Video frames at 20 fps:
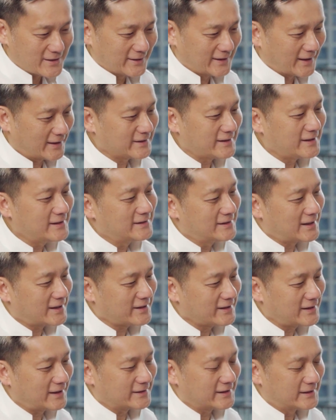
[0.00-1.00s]
Nothing
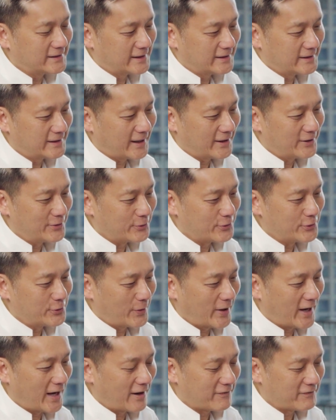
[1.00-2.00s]
like the Nintendo
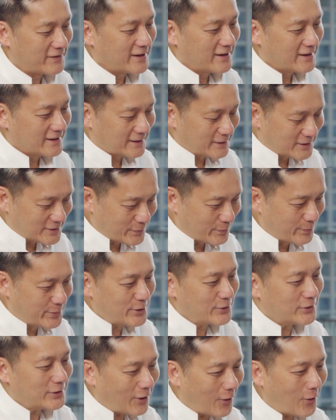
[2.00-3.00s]
you have. It's
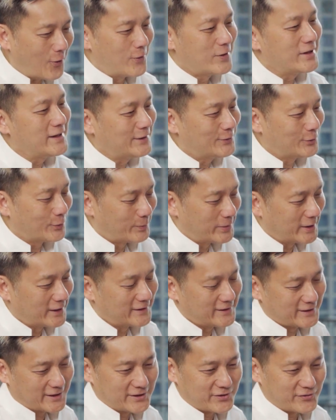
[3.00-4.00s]
built only to play
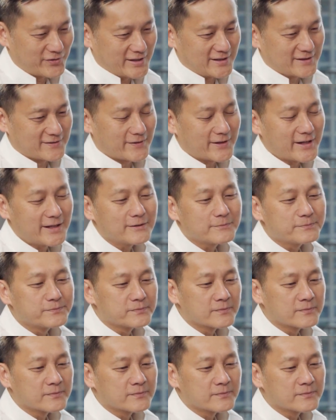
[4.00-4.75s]
theatrics, right?